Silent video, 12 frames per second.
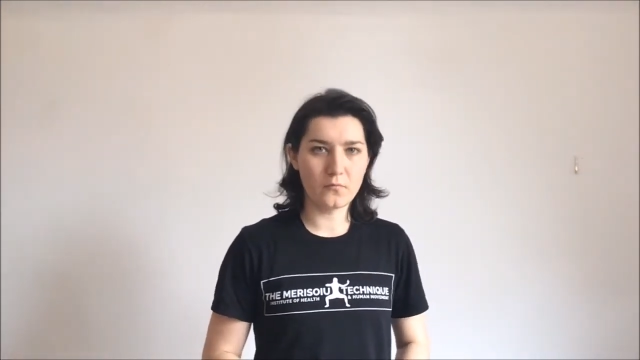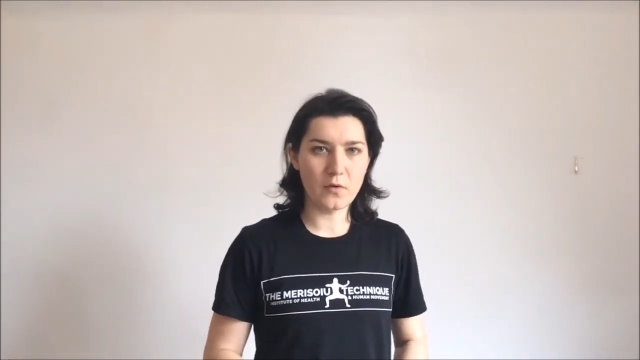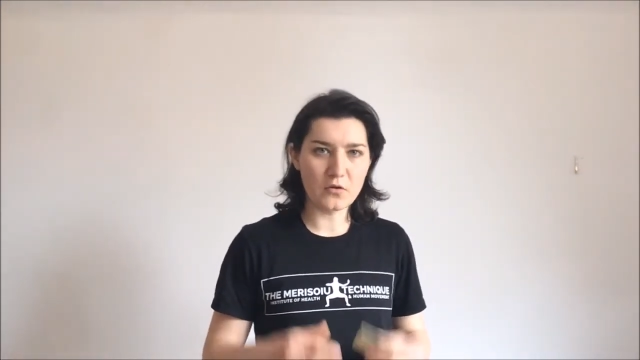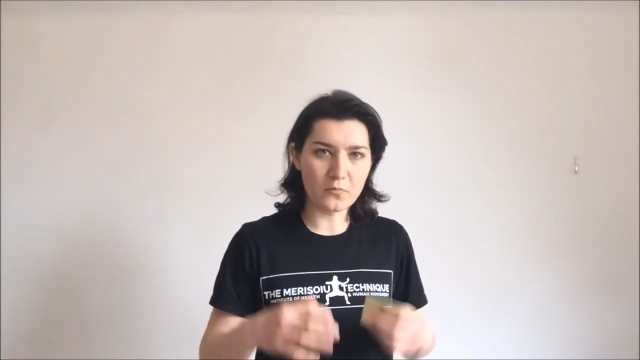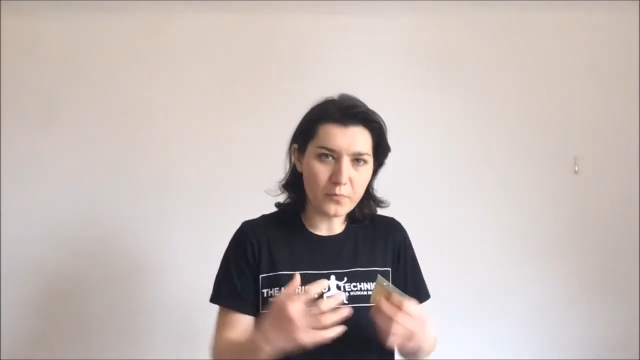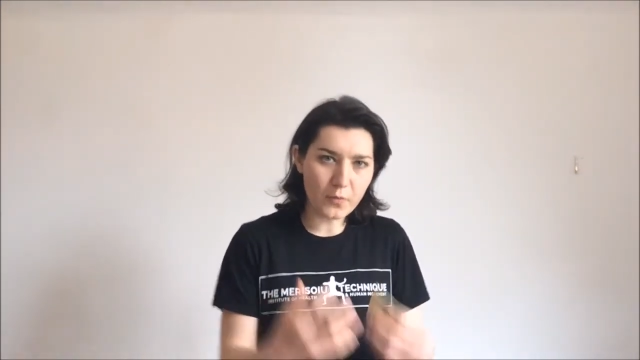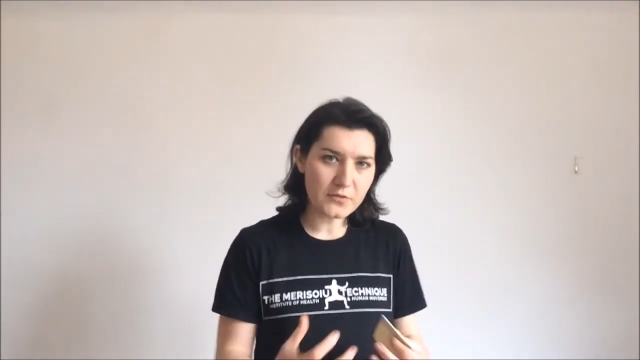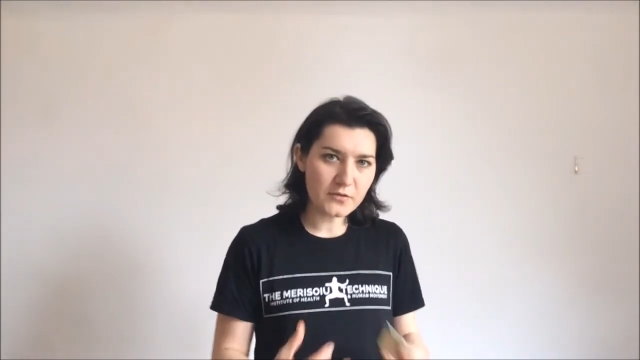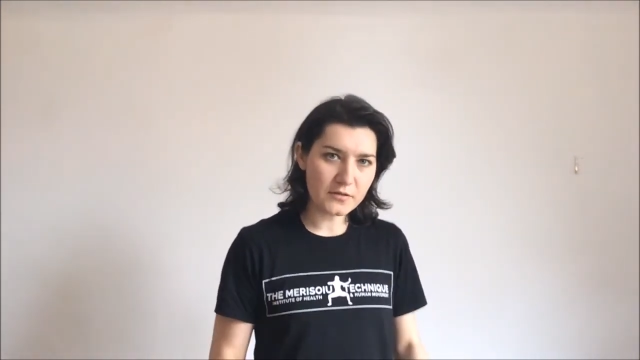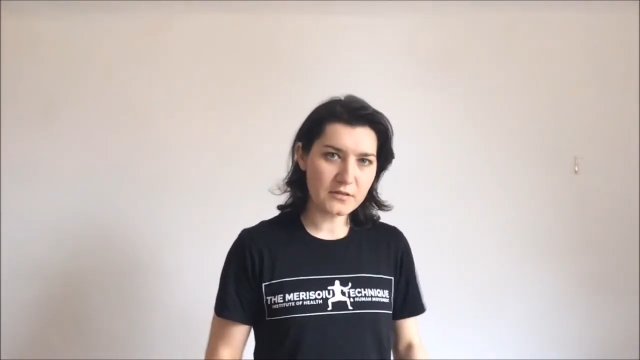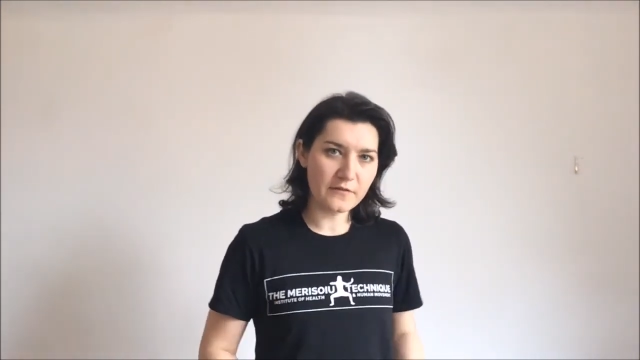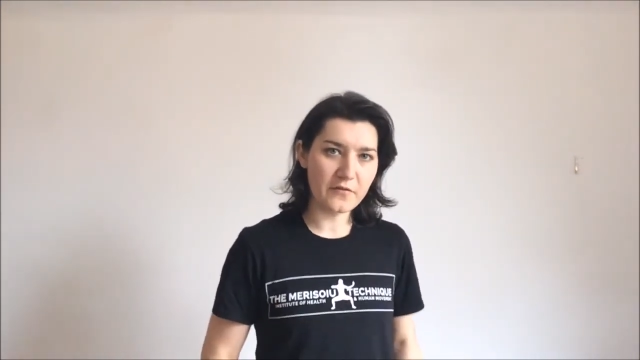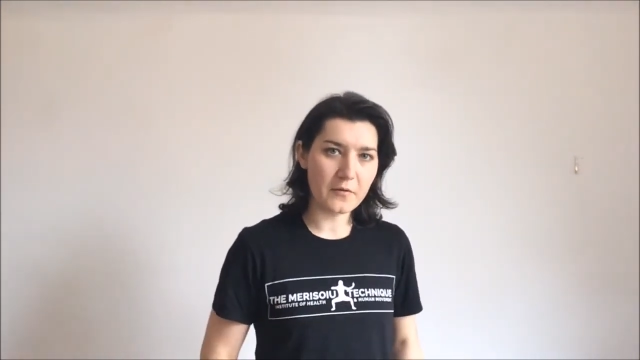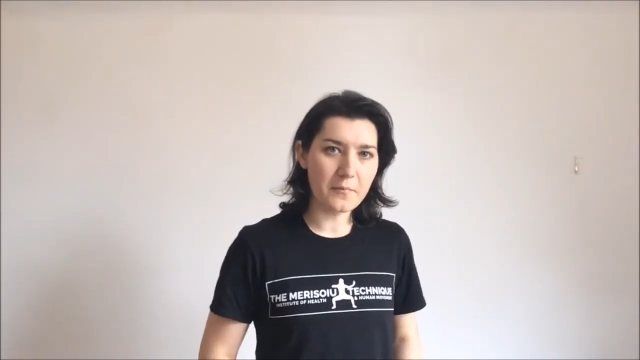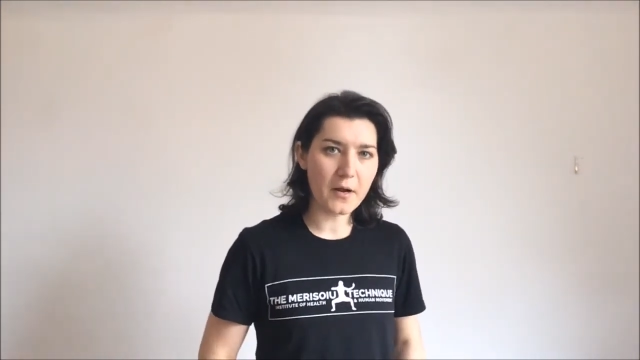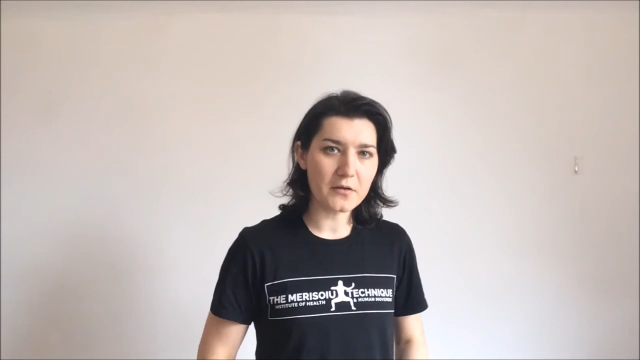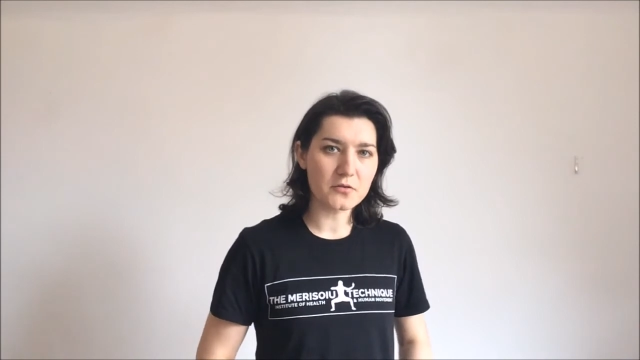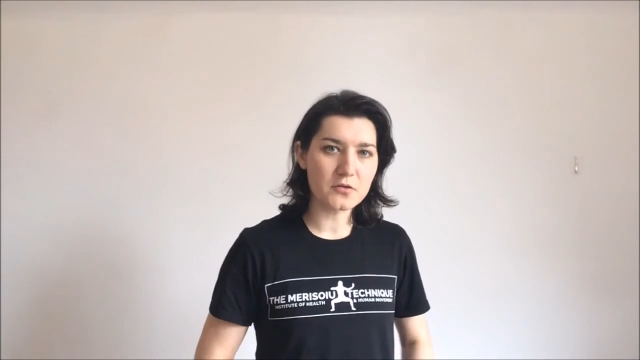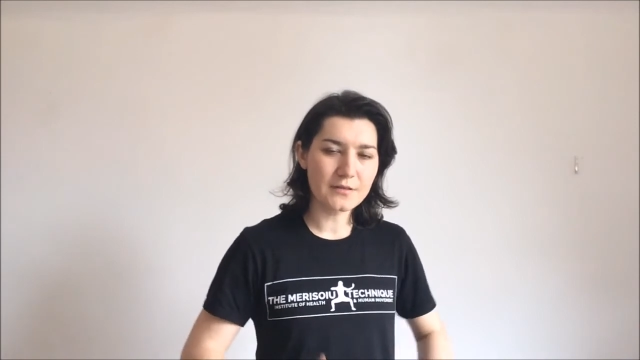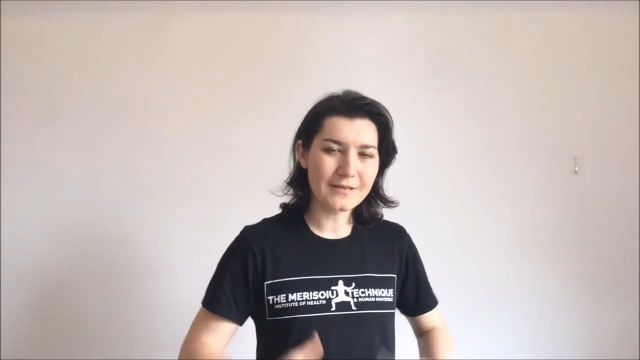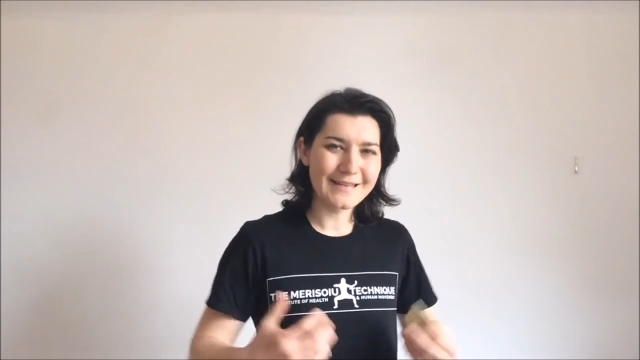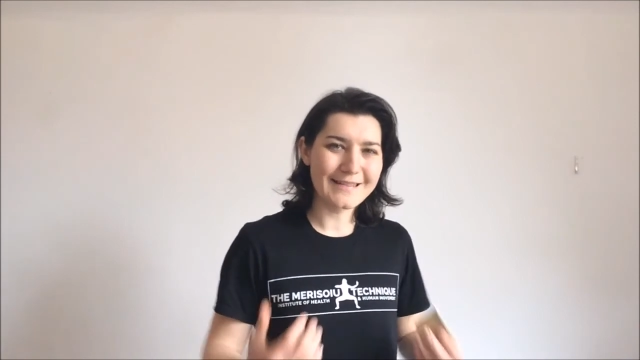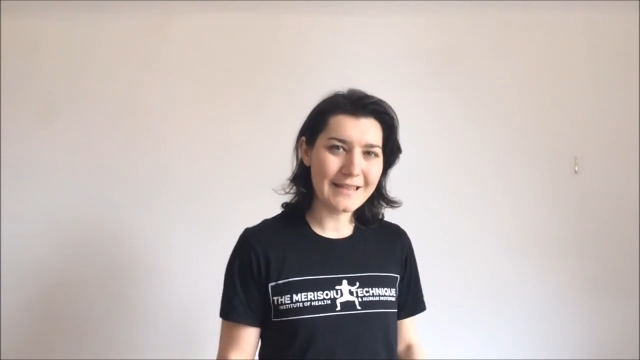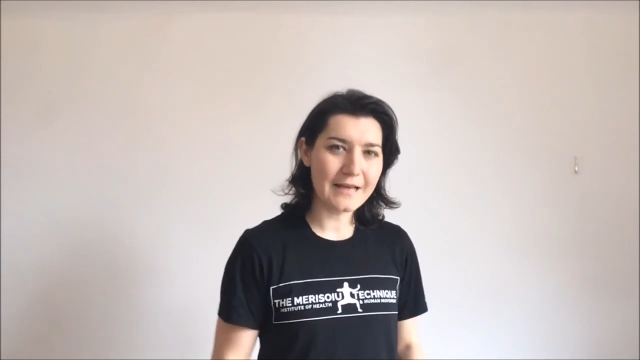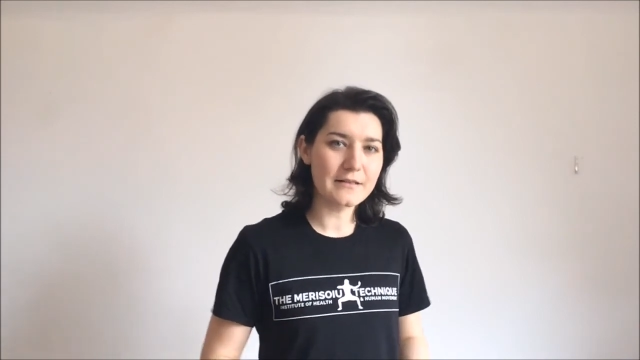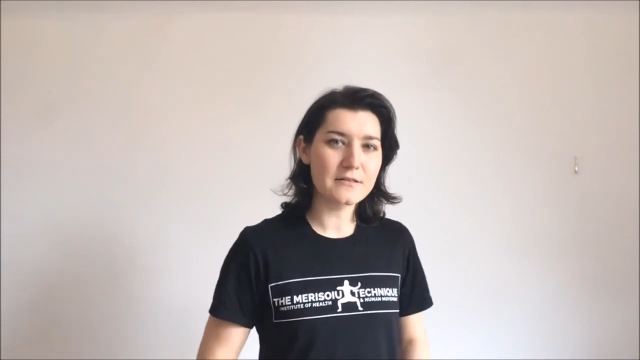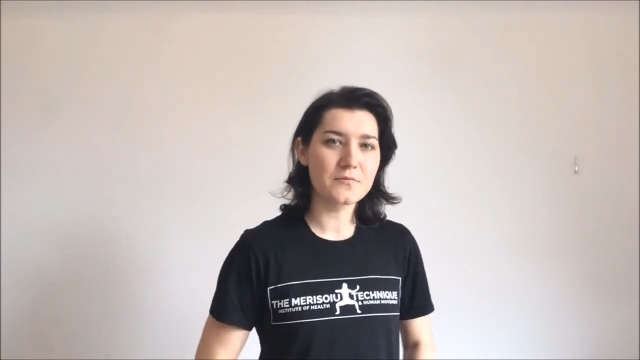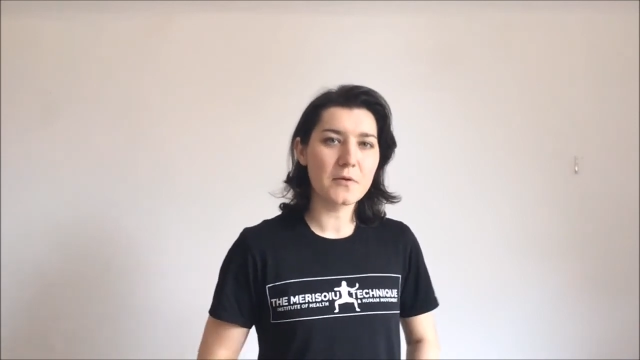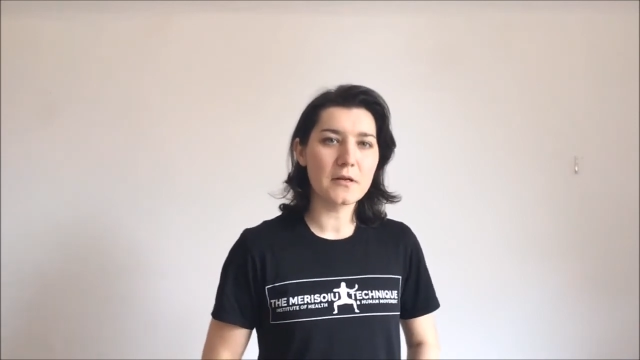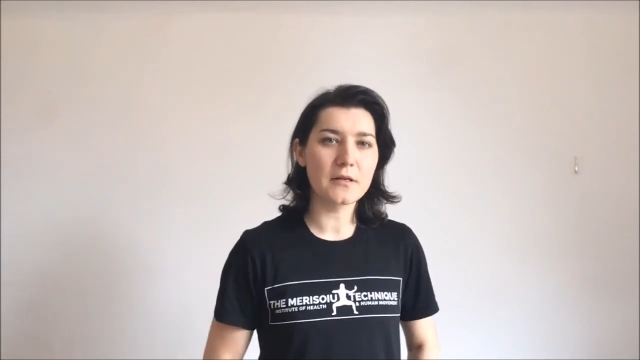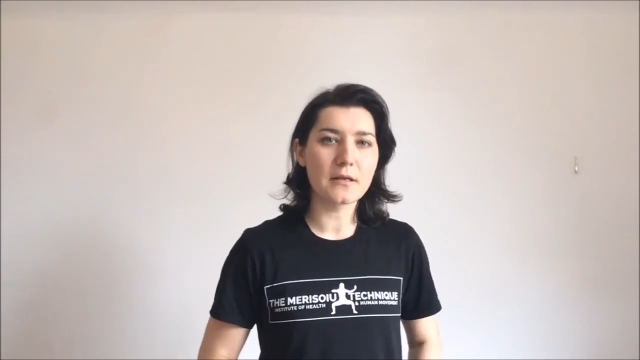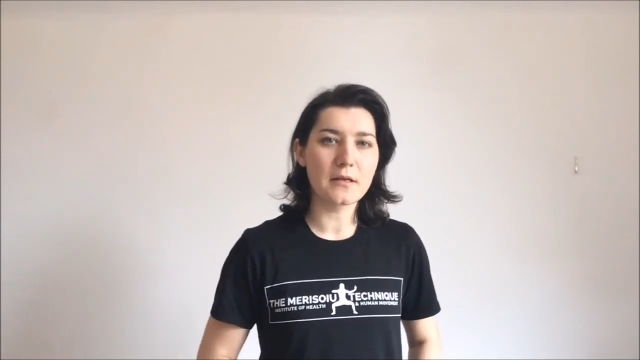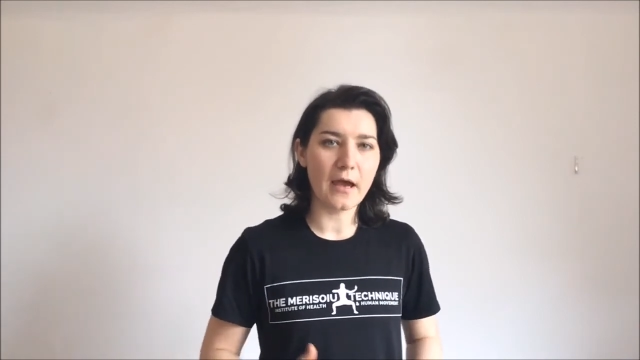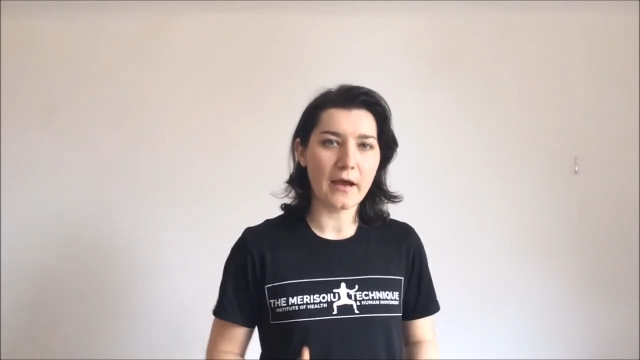when you brace yourself for a punch, that is really